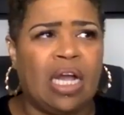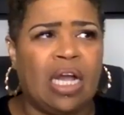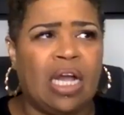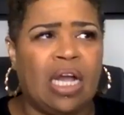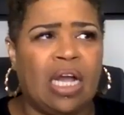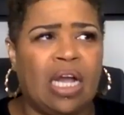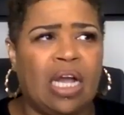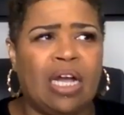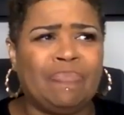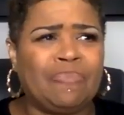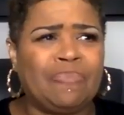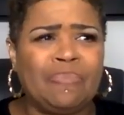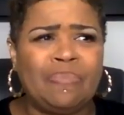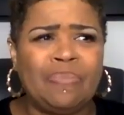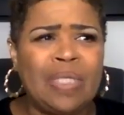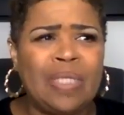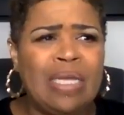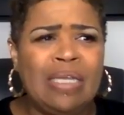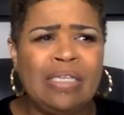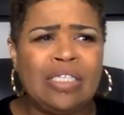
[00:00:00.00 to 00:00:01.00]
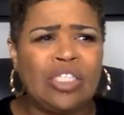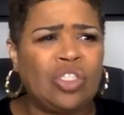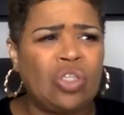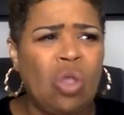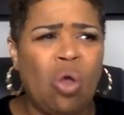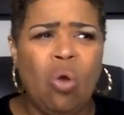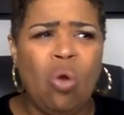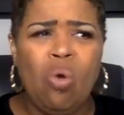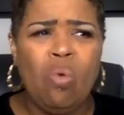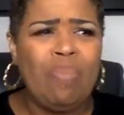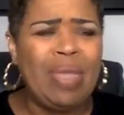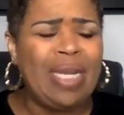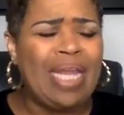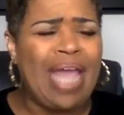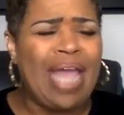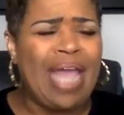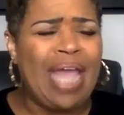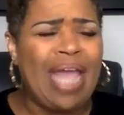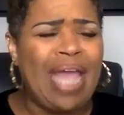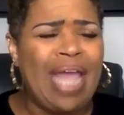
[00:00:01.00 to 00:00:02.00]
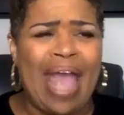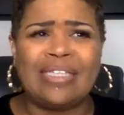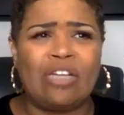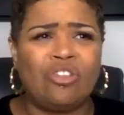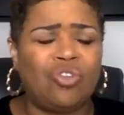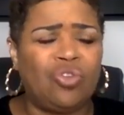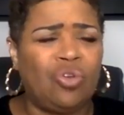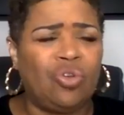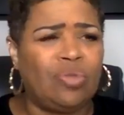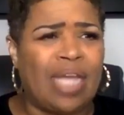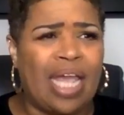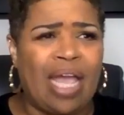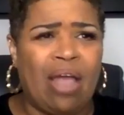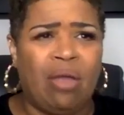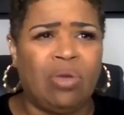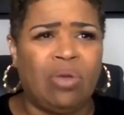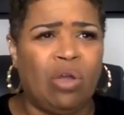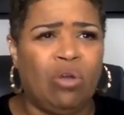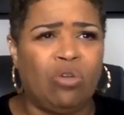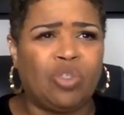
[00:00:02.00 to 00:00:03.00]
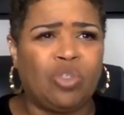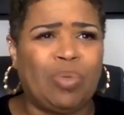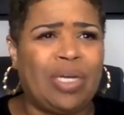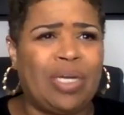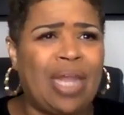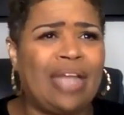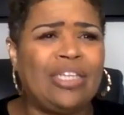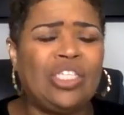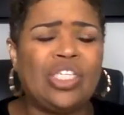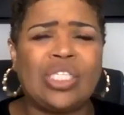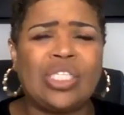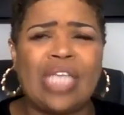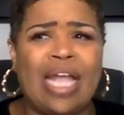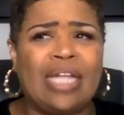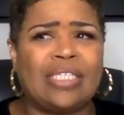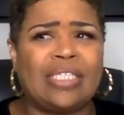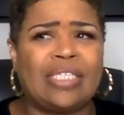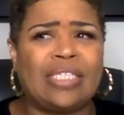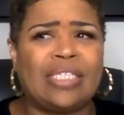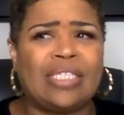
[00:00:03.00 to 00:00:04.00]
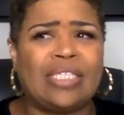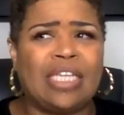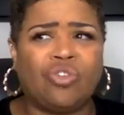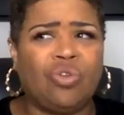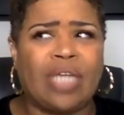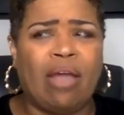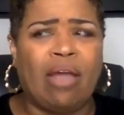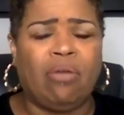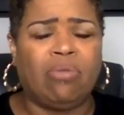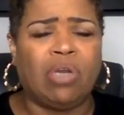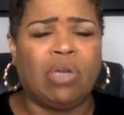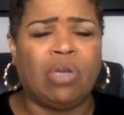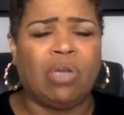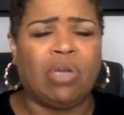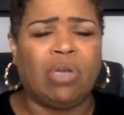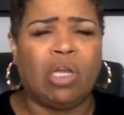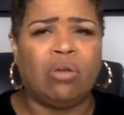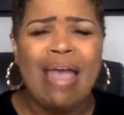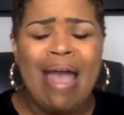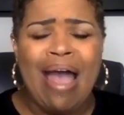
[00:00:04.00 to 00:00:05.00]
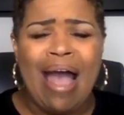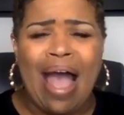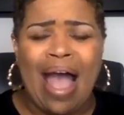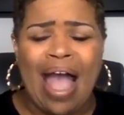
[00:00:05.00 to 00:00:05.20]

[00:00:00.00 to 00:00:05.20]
and so many ancestral downloads, but not just ancestral downloads.